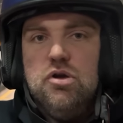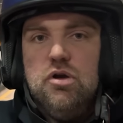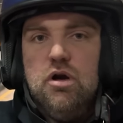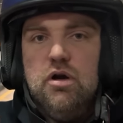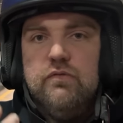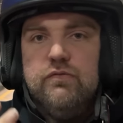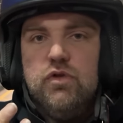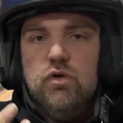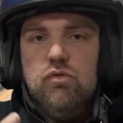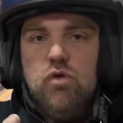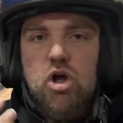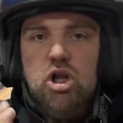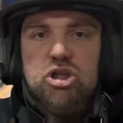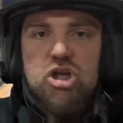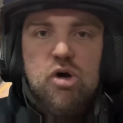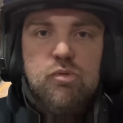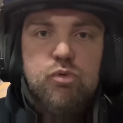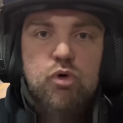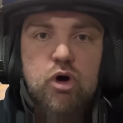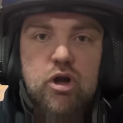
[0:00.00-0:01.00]
of the World
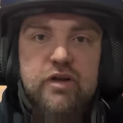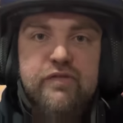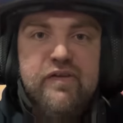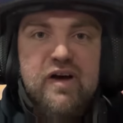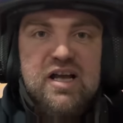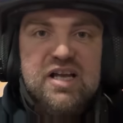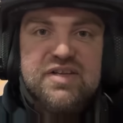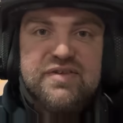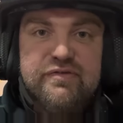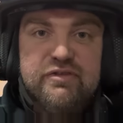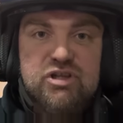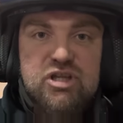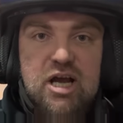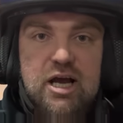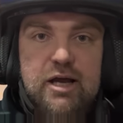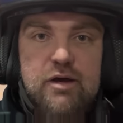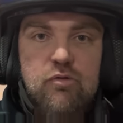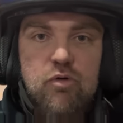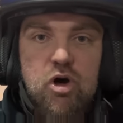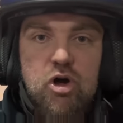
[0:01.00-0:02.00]
Cup qualifiers for
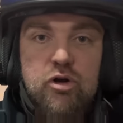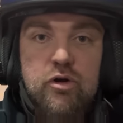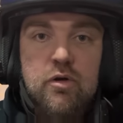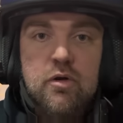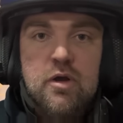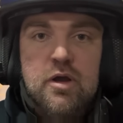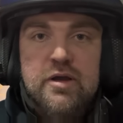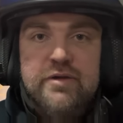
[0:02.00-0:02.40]
Taiwan.